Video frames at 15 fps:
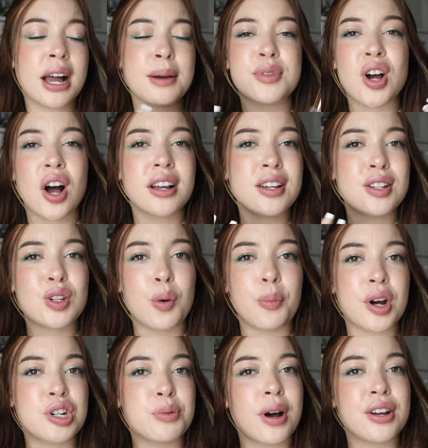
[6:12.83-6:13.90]
I'm talking so
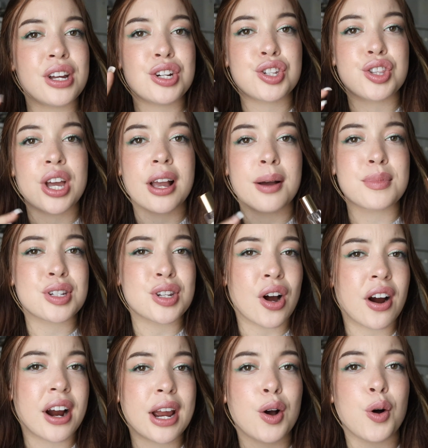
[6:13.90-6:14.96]
much about each thing. I'm
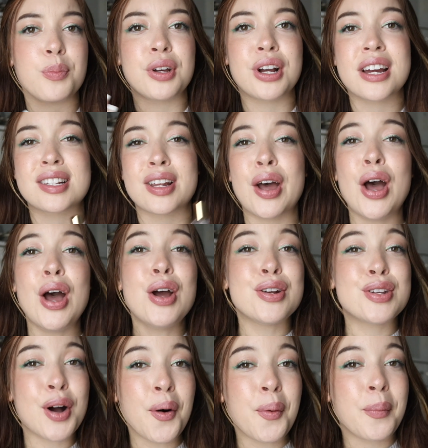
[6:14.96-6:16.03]
sorry. I hope you guys
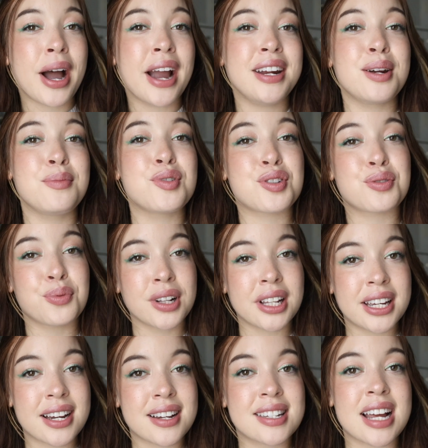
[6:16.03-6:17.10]
don't mind. I'm just
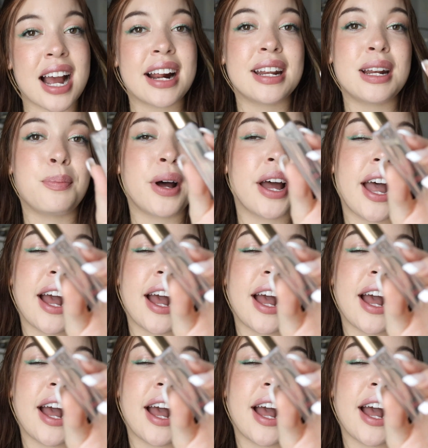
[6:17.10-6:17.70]
really excited, but